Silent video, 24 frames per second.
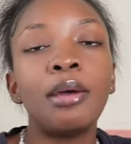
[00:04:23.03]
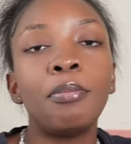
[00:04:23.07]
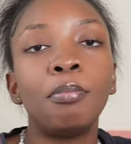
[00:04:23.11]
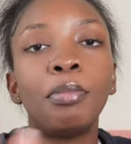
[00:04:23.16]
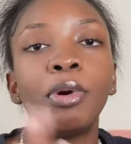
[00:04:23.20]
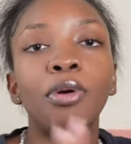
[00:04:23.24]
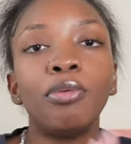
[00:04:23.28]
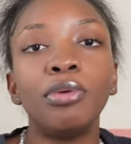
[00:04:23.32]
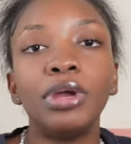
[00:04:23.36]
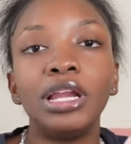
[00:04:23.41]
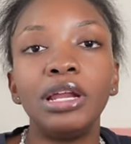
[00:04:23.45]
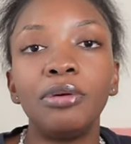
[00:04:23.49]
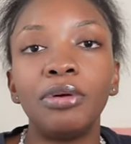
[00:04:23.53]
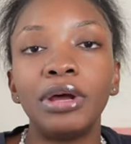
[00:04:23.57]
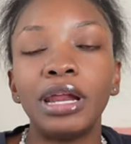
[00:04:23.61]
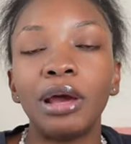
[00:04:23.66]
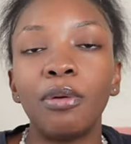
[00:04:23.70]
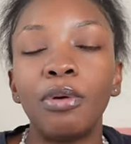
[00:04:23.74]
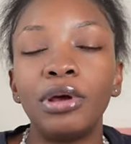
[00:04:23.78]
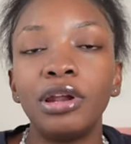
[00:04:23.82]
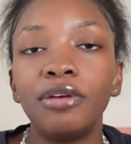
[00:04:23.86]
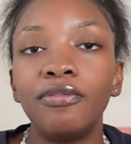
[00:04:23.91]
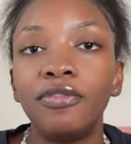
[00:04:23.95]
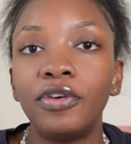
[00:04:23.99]
But really what I
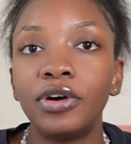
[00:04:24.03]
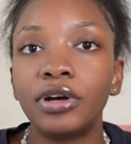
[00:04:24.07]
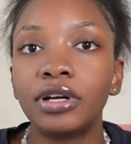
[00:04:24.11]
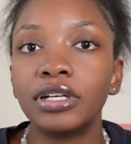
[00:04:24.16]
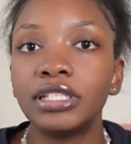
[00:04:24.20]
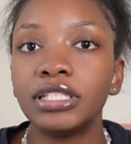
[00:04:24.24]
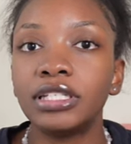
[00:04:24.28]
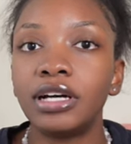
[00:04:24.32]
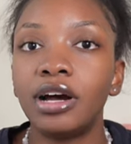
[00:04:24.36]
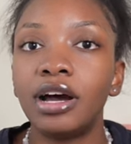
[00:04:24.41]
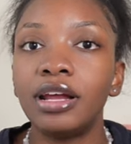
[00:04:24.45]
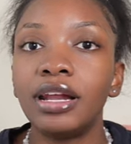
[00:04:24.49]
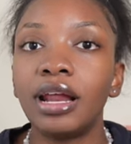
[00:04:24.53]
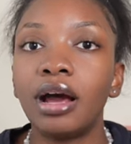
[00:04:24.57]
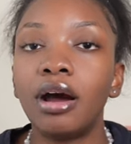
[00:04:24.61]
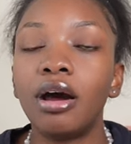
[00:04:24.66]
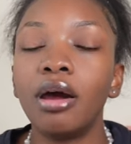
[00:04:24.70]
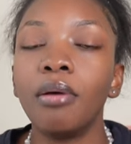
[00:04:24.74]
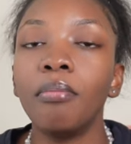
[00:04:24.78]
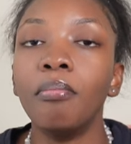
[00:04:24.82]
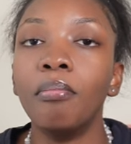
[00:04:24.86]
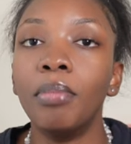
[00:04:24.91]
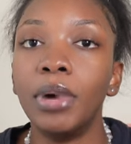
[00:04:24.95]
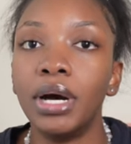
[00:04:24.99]
want to focus on
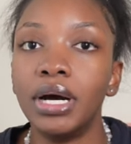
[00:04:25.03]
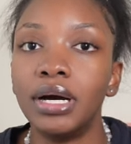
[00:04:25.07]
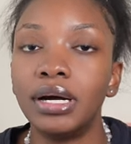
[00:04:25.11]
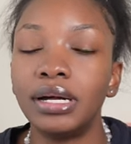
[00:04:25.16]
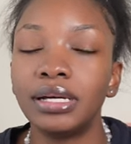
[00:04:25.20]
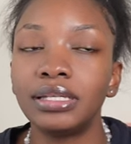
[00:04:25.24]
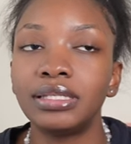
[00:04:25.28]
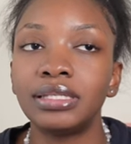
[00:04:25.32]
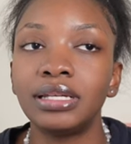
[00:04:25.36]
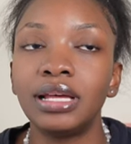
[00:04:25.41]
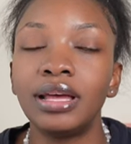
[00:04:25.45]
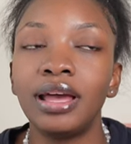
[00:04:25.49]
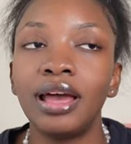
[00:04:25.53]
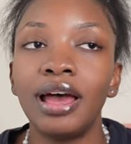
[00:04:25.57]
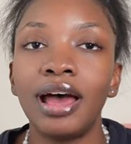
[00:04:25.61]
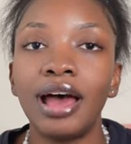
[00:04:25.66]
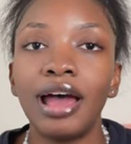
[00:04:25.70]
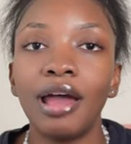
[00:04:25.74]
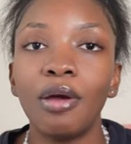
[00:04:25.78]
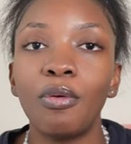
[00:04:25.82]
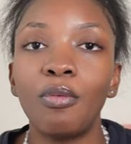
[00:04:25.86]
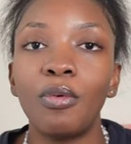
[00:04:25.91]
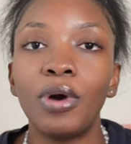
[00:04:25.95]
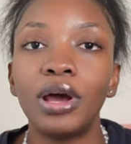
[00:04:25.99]
are mugs.
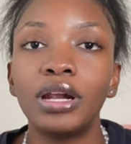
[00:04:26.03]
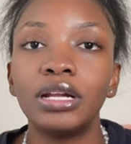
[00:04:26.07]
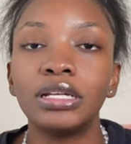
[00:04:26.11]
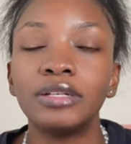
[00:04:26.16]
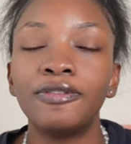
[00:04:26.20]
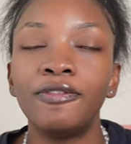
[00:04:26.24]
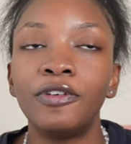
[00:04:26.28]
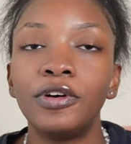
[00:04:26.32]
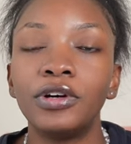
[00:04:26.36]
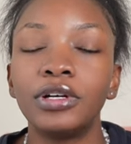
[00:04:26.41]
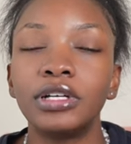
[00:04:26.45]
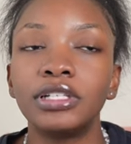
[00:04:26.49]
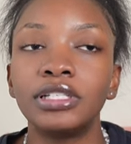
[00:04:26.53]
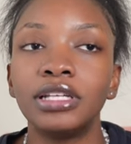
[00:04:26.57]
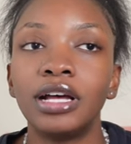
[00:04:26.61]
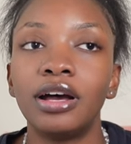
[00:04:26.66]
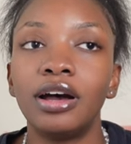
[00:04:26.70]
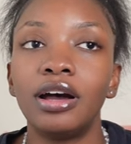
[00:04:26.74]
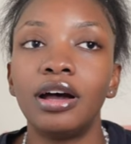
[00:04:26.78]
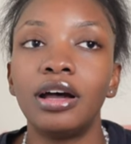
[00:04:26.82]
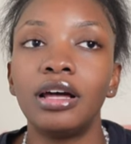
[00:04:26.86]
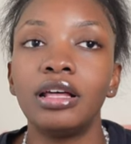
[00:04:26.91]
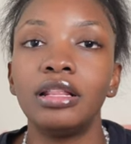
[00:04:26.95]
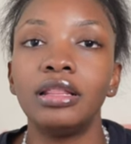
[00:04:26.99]
I want to focus
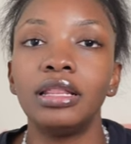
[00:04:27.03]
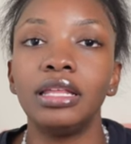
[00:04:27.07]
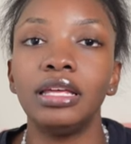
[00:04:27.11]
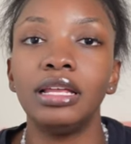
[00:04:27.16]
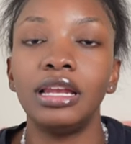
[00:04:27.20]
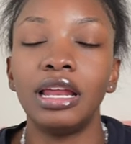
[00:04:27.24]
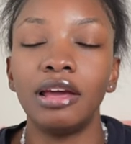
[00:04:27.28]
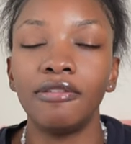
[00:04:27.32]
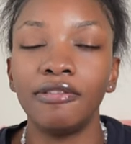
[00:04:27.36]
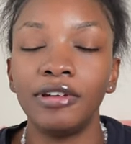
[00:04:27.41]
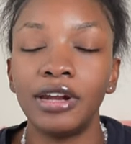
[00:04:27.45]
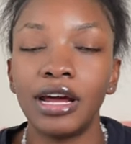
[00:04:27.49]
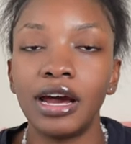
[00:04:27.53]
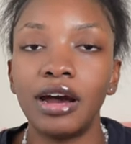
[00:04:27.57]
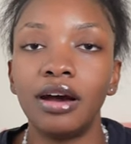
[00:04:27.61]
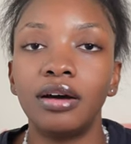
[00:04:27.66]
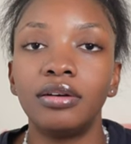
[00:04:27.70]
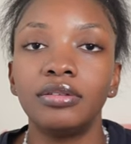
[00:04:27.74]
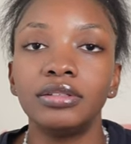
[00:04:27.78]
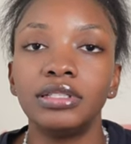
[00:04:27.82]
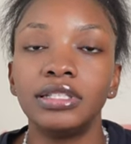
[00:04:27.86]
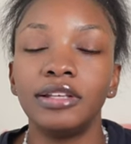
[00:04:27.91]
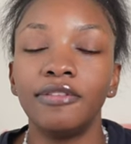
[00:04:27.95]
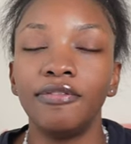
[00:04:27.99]
on the 11
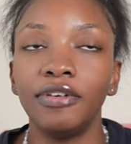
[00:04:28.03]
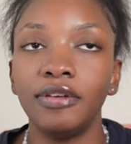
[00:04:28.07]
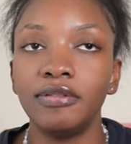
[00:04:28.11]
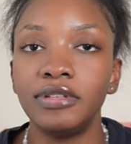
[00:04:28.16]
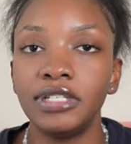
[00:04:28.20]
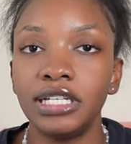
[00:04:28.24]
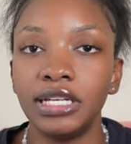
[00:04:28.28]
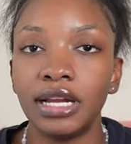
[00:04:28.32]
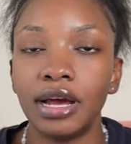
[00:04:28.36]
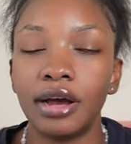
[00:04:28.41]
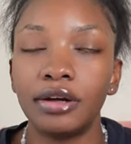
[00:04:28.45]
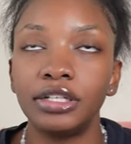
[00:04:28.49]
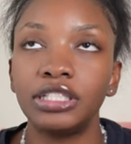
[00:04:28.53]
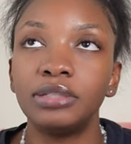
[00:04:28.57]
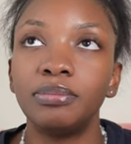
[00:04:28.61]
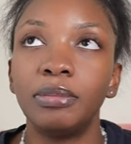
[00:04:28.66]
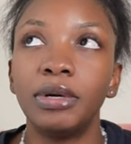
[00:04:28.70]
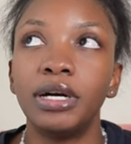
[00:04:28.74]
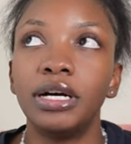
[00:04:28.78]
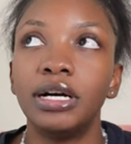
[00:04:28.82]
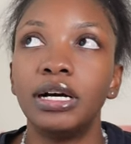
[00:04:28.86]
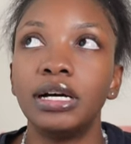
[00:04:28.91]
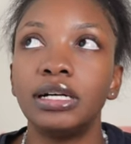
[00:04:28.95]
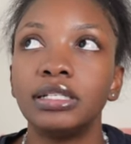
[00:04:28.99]
ounce, the 15 ounce
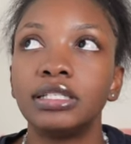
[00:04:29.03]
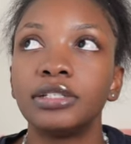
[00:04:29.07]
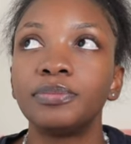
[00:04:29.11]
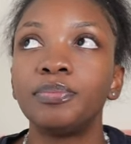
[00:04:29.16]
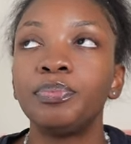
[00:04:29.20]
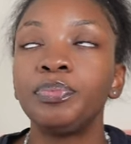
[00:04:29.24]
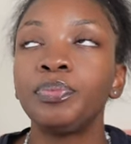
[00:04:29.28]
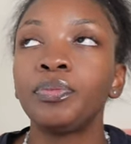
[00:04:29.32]
mugs